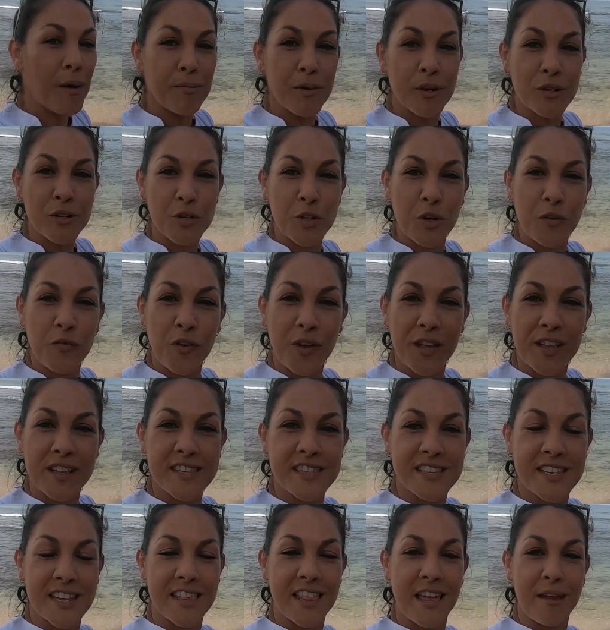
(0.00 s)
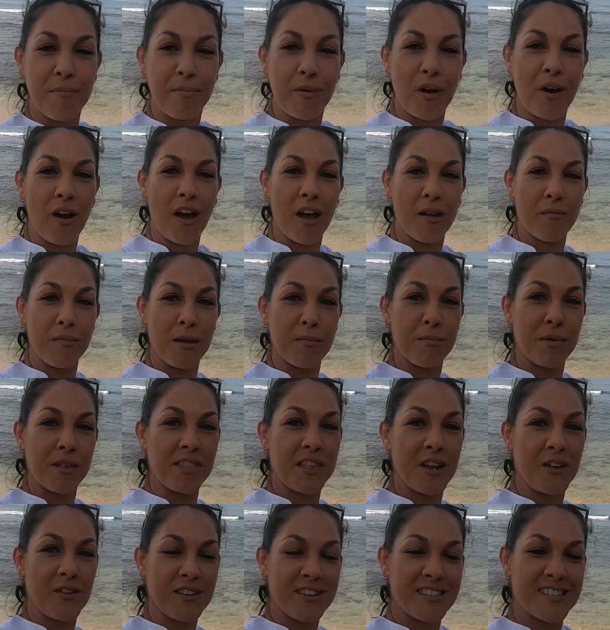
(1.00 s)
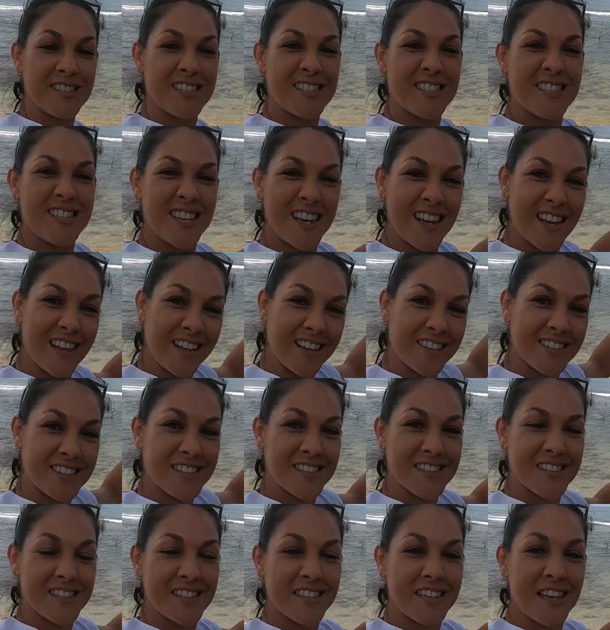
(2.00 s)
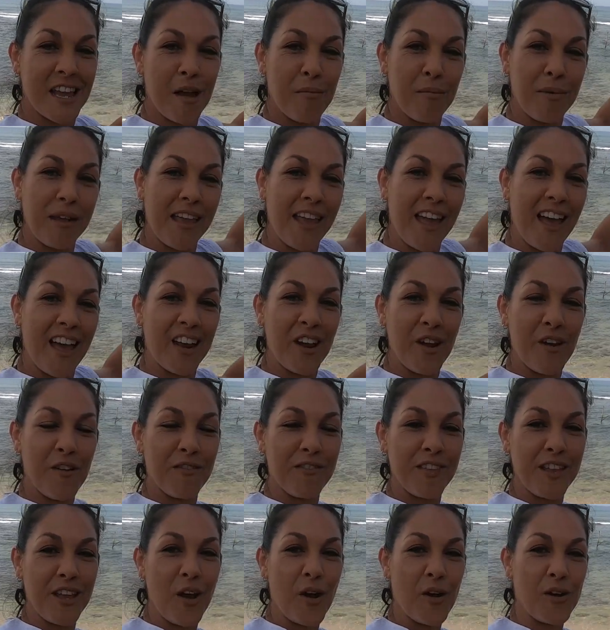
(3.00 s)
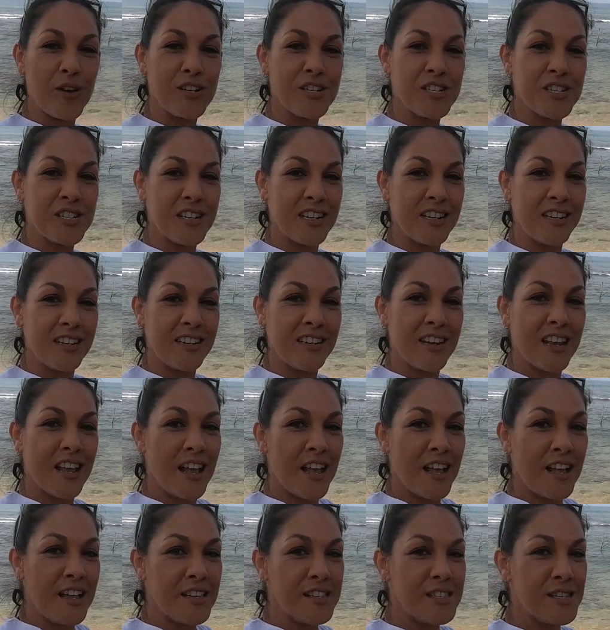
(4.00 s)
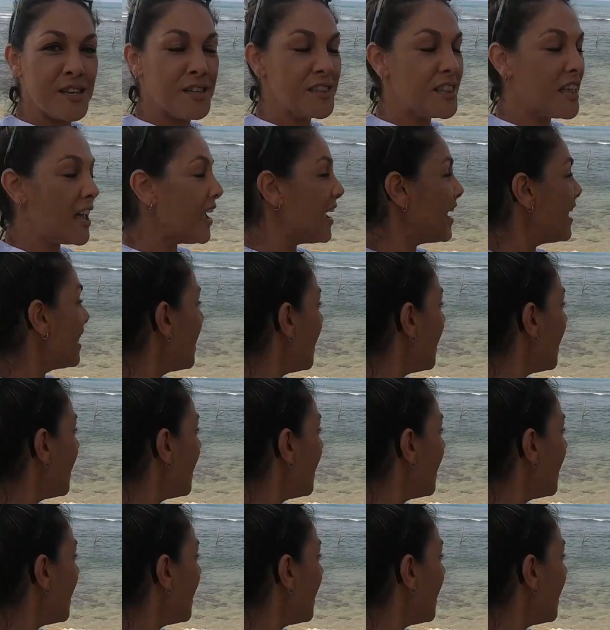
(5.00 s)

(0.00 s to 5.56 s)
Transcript: not sure if you can see that behind me, but there are sticks coming out of the ocean. So they